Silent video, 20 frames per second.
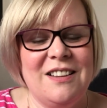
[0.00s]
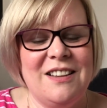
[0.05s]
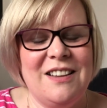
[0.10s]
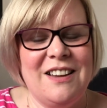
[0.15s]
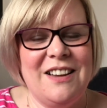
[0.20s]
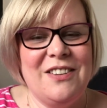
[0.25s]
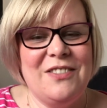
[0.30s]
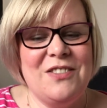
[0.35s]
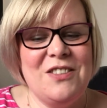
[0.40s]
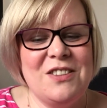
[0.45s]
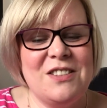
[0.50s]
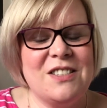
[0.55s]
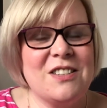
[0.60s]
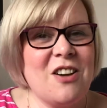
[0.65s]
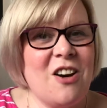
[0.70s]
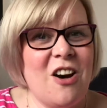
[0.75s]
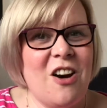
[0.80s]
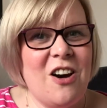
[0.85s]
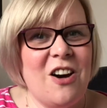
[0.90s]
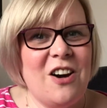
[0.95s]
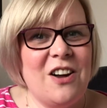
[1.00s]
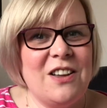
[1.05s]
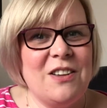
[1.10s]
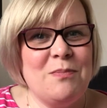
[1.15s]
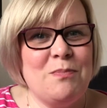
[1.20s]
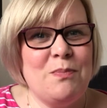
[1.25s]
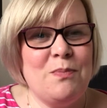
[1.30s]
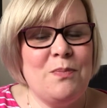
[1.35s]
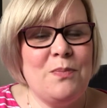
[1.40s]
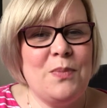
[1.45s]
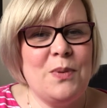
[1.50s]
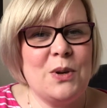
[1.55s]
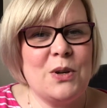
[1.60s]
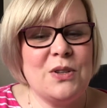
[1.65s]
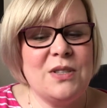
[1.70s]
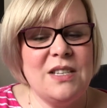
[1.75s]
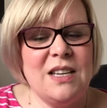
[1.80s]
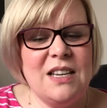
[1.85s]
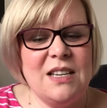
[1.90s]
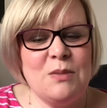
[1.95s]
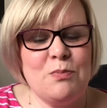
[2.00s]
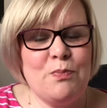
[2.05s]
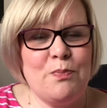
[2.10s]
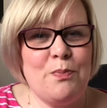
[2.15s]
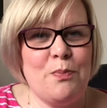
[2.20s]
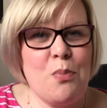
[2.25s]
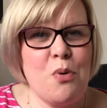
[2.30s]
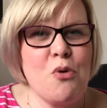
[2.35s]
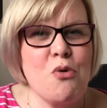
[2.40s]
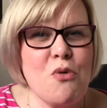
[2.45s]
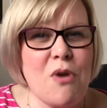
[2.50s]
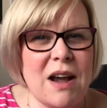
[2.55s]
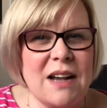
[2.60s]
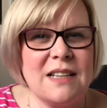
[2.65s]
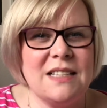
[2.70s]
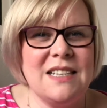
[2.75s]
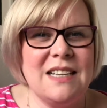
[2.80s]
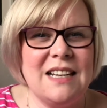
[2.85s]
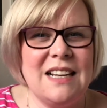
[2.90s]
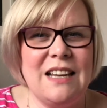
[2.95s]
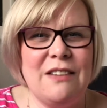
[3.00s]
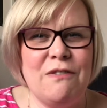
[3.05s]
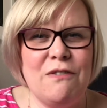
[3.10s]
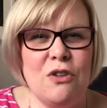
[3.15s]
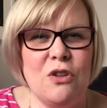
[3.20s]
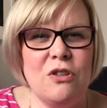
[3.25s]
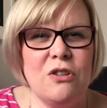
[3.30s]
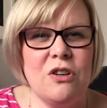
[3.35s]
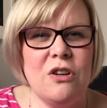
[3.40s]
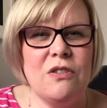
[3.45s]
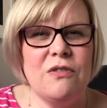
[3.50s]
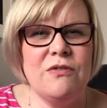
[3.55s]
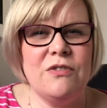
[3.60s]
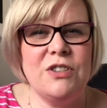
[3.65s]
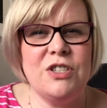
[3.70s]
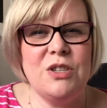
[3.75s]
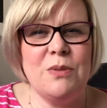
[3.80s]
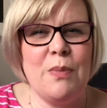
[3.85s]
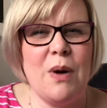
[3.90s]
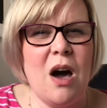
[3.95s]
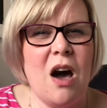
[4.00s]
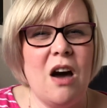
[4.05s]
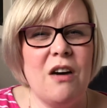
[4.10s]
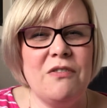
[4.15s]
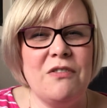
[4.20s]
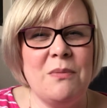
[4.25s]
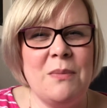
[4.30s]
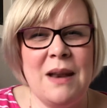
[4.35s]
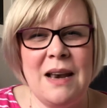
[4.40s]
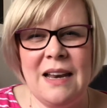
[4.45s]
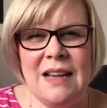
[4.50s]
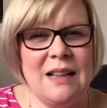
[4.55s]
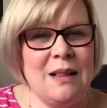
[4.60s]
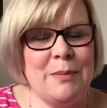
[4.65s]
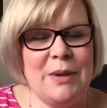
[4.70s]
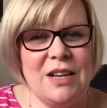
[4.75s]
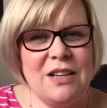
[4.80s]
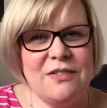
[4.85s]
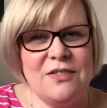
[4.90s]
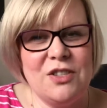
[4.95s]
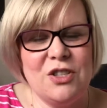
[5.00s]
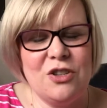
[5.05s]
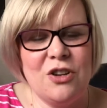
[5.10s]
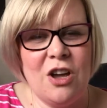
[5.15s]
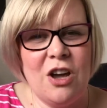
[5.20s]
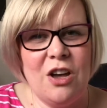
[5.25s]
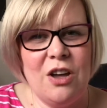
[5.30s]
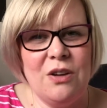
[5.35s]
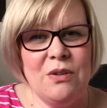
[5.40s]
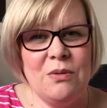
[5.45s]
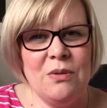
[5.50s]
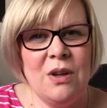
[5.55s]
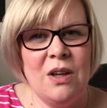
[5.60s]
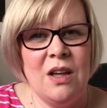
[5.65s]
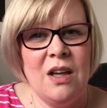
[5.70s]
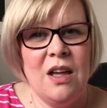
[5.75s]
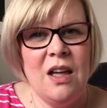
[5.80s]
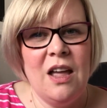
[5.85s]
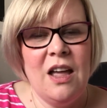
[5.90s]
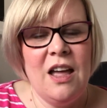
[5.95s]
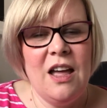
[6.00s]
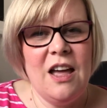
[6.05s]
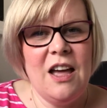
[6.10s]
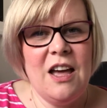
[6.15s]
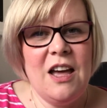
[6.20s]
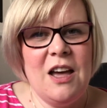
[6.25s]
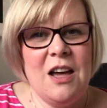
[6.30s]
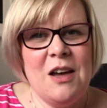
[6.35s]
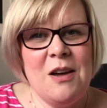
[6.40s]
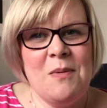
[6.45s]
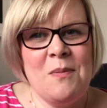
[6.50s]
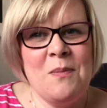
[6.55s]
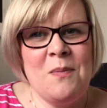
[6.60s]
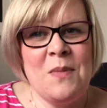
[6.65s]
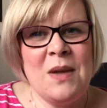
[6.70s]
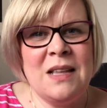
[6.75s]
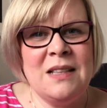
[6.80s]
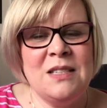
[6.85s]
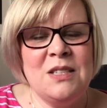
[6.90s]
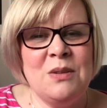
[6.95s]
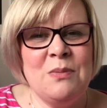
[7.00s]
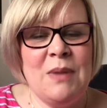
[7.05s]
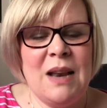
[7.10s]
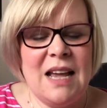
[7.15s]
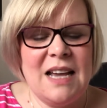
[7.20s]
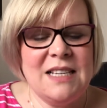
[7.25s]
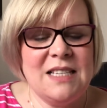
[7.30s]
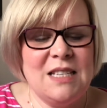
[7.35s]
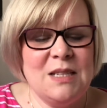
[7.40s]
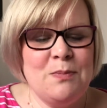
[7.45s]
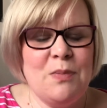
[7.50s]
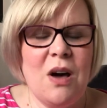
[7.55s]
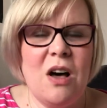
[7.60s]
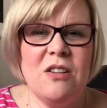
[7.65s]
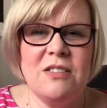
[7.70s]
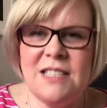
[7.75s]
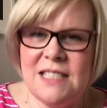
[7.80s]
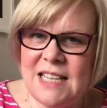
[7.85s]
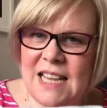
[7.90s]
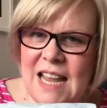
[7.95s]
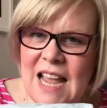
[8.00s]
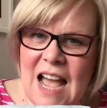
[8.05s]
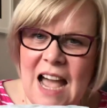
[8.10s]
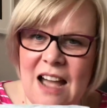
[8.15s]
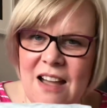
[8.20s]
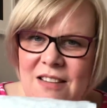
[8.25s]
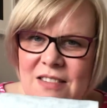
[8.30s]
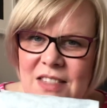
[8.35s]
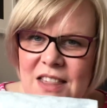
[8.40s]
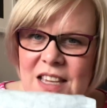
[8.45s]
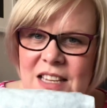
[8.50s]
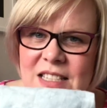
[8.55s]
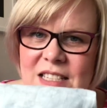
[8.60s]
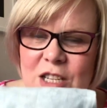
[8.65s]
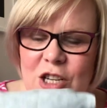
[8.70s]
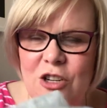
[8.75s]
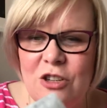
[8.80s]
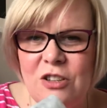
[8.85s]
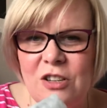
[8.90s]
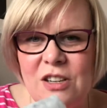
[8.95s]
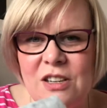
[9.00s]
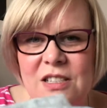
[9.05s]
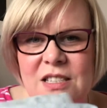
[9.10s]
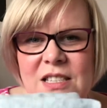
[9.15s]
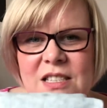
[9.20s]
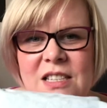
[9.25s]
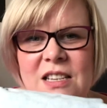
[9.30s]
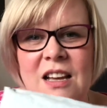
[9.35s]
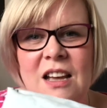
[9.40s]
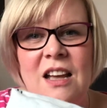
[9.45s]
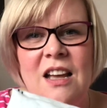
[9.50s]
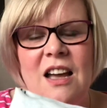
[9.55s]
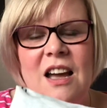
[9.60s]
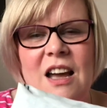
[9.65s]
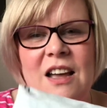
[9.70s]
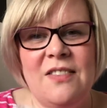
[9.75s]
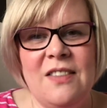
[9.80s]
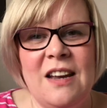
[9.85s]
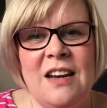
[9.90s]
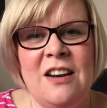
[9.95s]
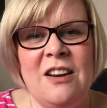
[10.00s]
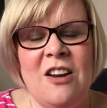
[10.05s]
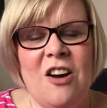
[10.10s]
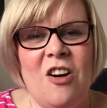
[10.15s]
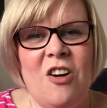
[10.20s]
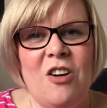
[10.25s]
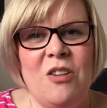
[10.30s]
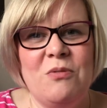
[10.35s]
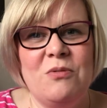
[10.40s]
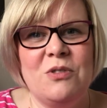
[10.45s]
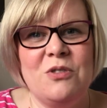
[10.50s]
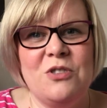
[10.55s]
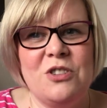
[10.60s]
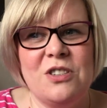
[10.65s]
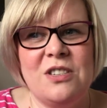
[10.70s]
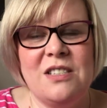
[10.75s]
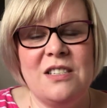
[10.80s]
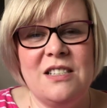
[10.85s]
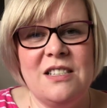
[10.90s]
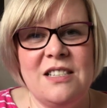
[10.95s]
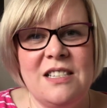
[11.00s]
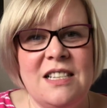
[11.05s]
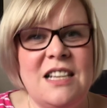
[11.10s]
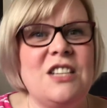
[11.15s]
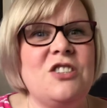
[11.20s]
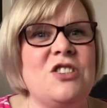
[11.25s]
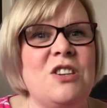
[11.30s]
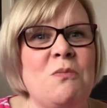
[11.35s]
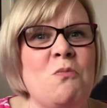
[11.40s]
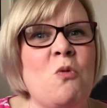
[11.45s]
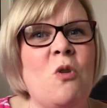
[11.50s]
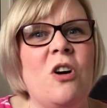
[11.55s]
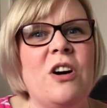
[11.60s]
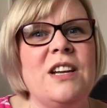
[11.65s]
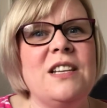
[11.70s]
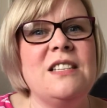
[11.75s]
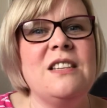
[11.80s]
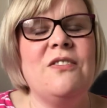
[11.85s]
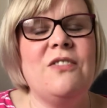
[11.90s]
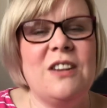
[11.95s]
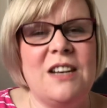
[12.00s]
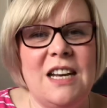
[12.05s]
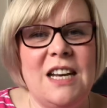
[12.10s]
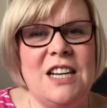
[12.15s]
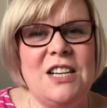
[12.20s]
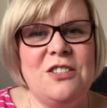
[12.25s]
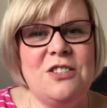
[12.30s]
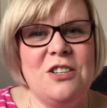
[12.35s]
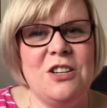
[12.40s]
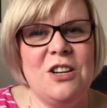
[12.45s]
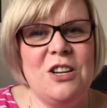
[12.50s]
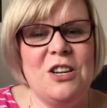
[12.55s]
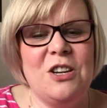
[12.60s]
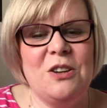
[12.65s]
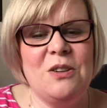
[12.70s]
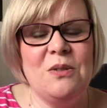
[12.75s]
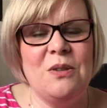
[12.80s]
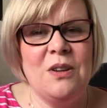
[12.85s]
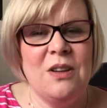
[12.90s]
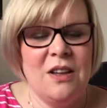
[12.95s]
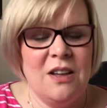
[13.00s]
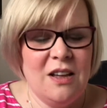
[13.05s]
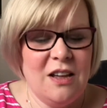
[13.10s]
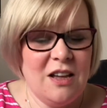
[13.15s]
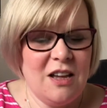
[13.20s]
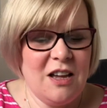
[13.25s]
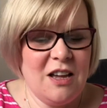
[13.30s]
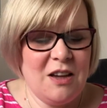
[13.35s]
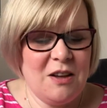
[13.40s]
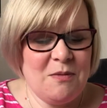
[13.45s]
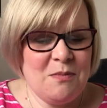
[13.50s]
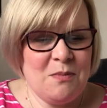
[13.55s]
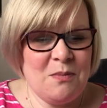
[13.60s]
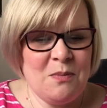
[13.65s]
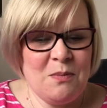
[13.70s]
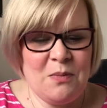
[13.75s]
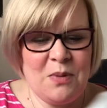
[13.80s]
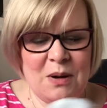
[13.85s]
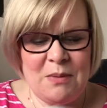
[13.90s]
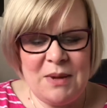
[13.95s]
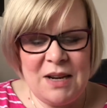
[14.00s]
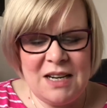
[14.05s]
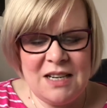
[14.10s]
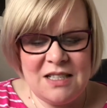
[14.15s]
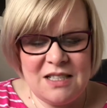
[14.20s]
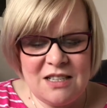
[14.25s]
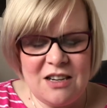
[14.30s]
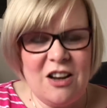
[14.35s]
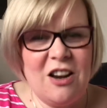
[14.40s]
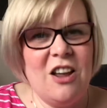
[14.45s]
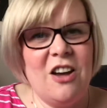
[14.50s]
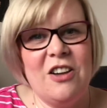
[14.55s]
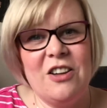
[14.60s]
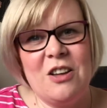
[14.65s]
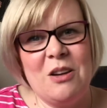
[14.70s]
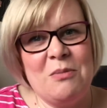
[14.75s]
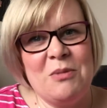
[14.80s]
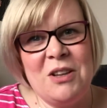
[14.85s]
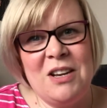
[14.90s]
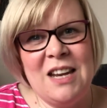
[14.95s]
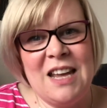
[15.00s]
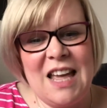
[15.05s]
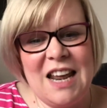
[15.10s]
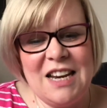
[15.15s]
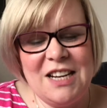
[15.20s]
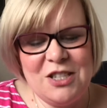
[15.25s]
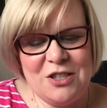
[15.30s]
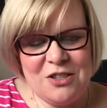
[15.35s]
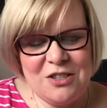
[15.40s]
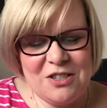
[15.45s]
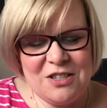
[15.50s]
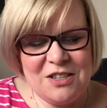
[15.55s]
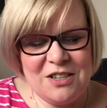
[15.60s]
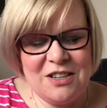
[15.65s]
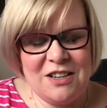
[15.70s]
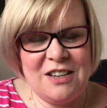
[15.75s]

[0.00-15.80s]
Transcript: of the sky, because it is practically full coverage apart from a little bit of snow in some places. But I'll see how this looks, and then I will just stitch in white if I need to. But I mean, it's not like I'm going to get it done